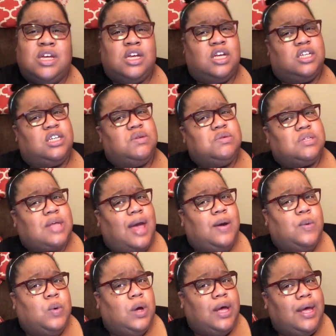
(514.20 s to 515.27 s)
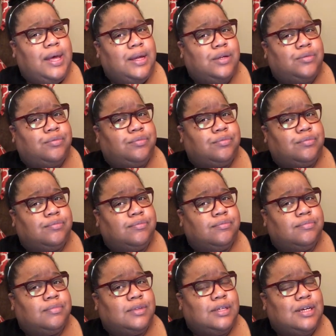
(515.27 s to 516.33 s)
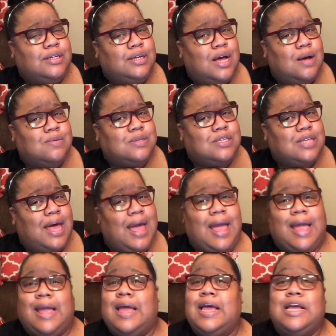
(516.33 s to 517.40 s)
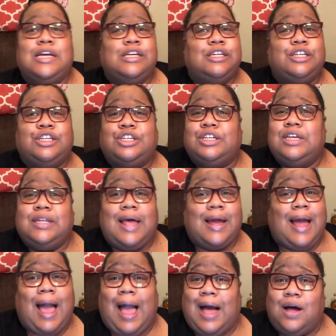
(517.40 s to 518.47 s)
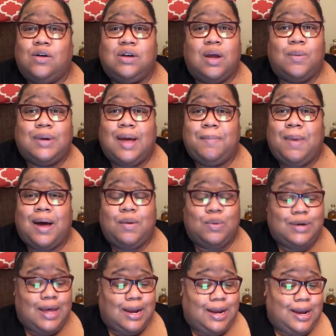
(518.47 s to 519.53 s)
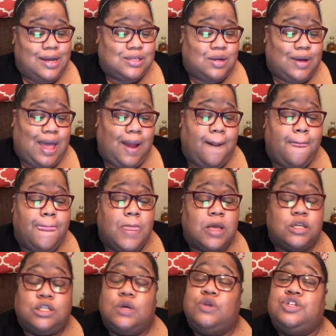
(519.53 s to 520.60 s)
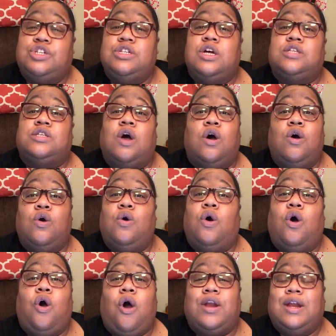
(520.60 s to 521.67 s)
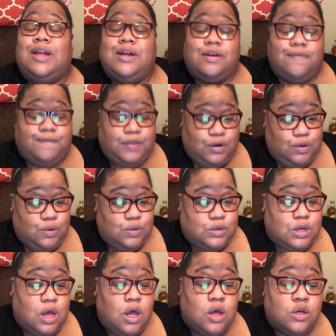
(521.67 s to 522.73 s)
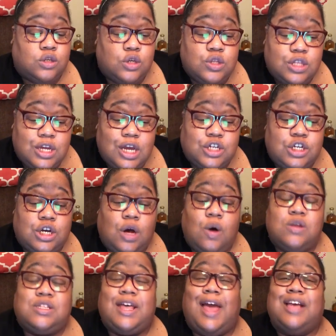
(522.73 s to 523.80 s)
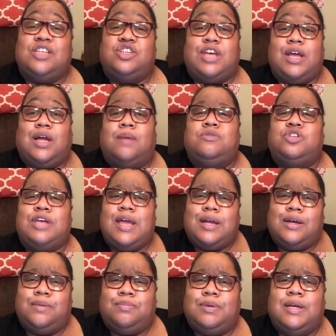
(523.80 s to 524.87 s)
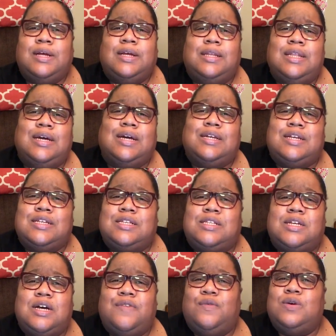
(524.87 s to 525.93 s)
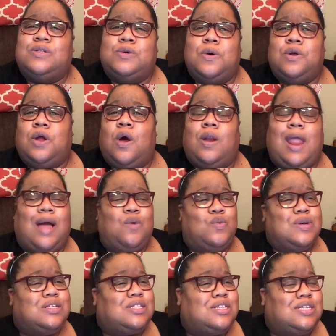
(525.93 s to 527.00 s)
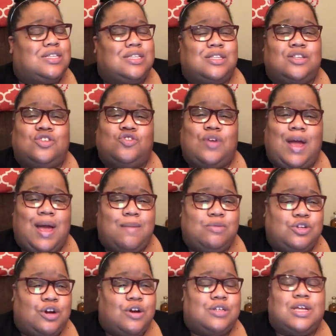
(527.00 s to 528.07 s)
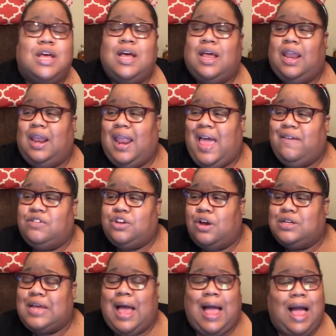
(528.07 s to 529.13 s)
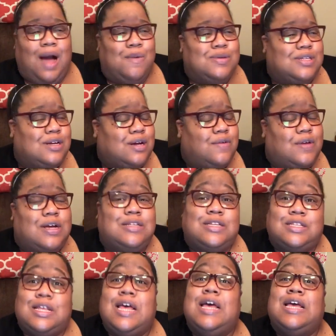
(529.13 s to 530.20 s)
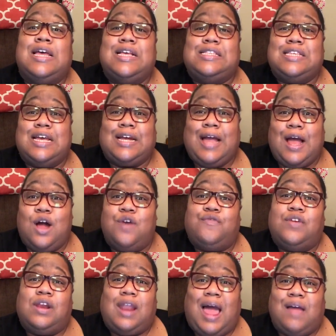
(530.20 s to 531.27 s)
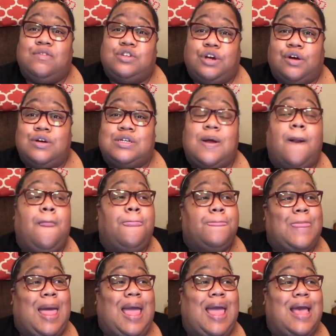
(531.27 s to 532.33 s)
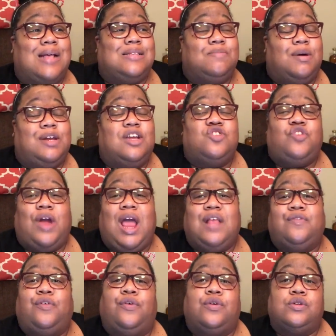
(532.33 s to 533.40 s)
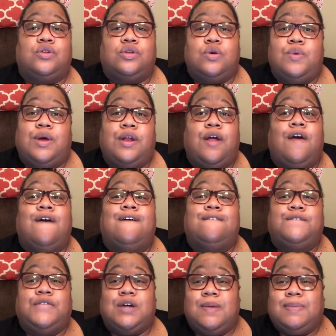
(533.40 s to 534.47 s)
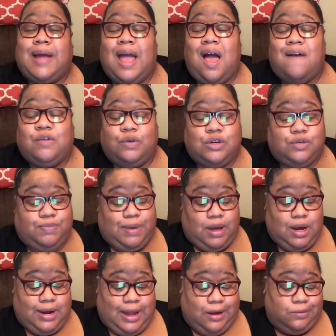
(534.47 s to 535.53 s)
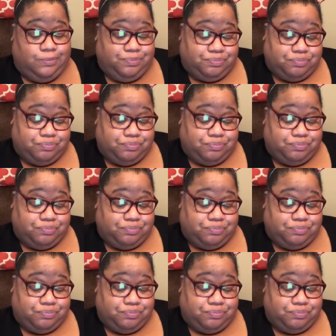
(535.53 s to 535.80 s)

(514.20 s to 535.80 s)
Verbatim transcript: She was like, what? You don't say. She like, I don't know what that what that is. Okay, so she looks wholeheartedly confused. So then she goes to ask Jacob, Jacob, look at this stuff. What's going on? Like, what's this? Is it Triumph Church, Life Church? How is it? Because it's, it's the account for Life Church that has money transferred to it from Calvary's account.